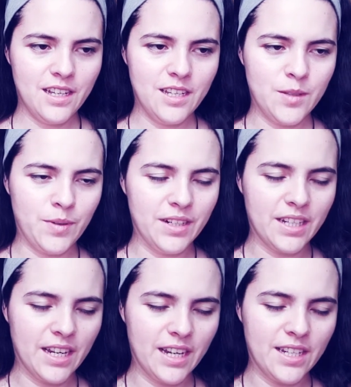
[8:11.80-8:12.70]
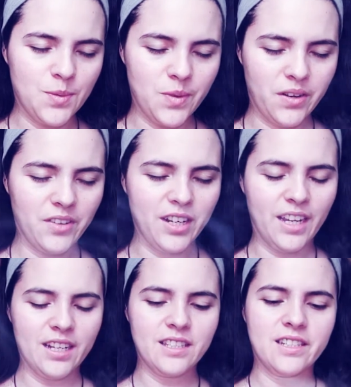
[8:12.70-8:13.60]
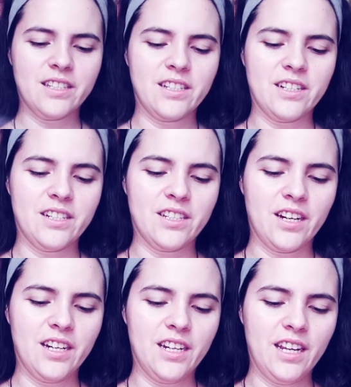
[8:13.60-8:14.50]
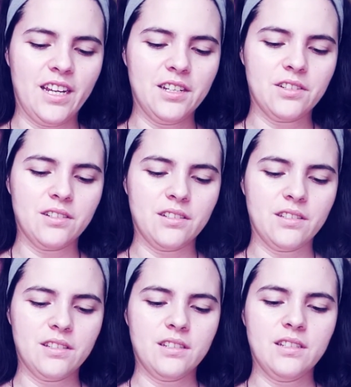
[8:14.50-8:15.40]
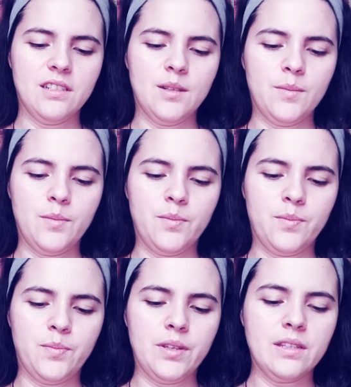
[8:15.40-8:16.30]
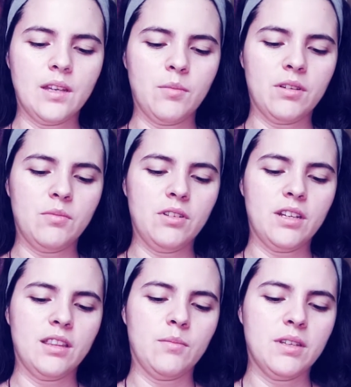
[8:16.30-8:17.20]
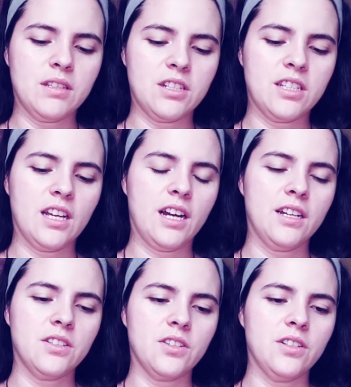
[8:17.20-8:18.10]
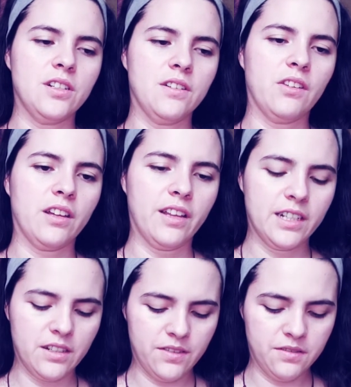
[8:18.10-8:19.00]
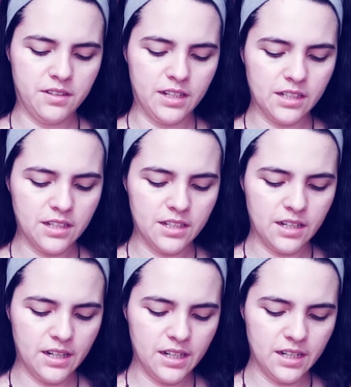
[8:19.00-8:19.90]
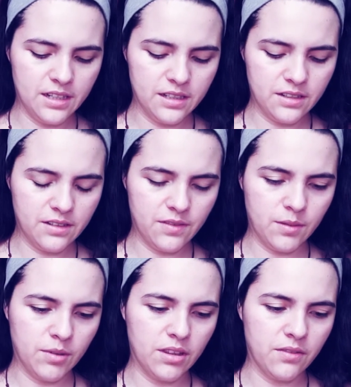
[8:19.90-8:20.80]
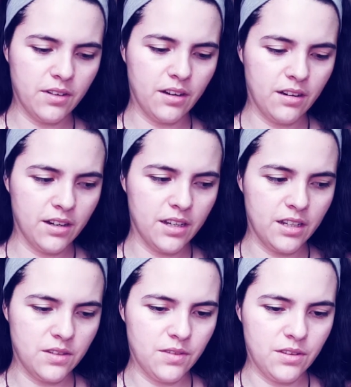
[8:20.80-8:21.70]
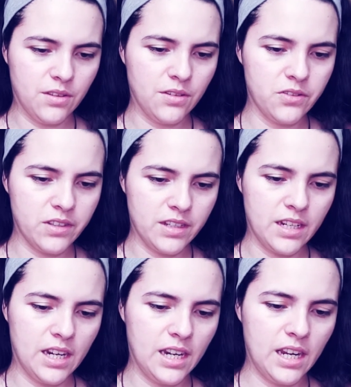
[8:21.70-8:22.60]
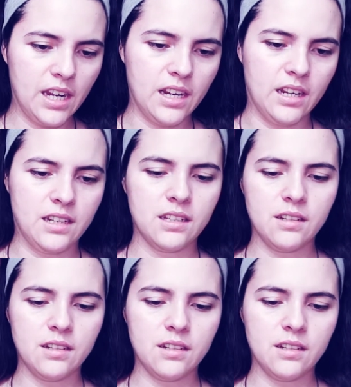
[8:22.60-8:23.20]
Spirit guides, benevolent ancestors, guardian angels. Please help me communicate the messages in the highest good of the collective of Sagittarius for the month of August for those that need it.